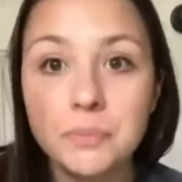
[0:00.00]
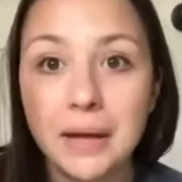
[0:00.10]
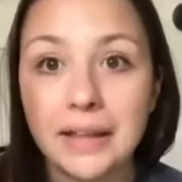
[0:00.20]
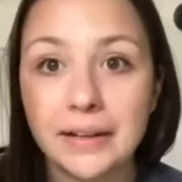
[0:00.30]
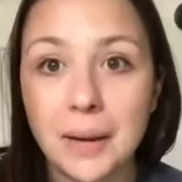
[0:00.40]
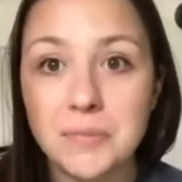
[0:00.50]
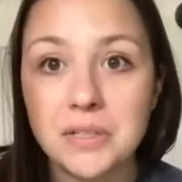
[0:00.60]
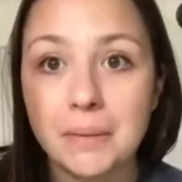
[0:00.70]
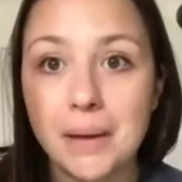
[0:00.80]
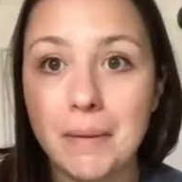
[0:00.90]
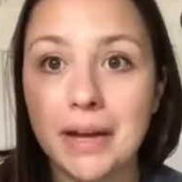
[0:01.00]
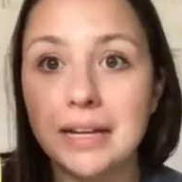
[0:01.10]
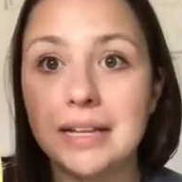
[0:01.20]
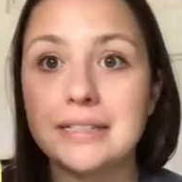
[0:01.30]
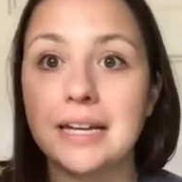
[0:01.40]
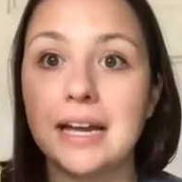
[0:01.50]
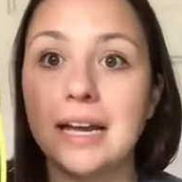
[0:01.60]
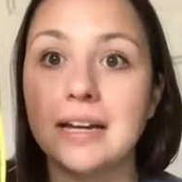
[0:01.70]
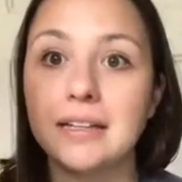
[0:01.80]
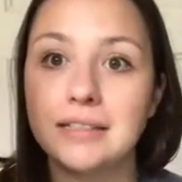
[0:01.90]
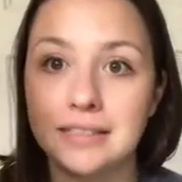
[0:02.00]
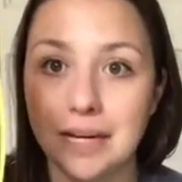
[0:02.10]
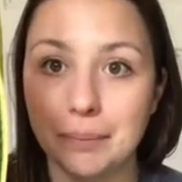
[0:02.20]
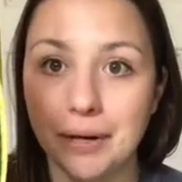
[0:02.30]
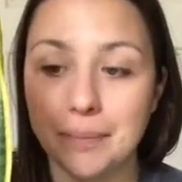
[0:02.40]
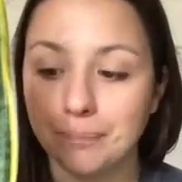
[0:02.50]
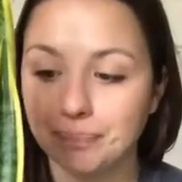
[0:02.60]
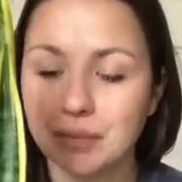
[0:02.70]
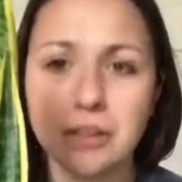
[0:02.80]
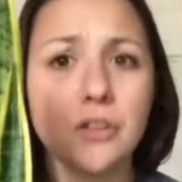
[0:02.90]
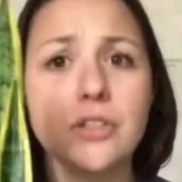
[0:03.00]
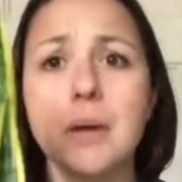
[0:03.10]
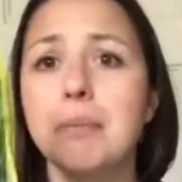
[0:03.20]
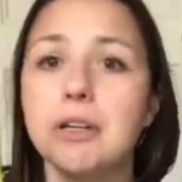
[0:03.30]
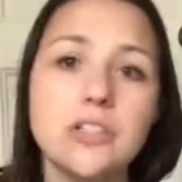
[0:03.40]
plant that comes to my mind is a snake plant. There's a bunch of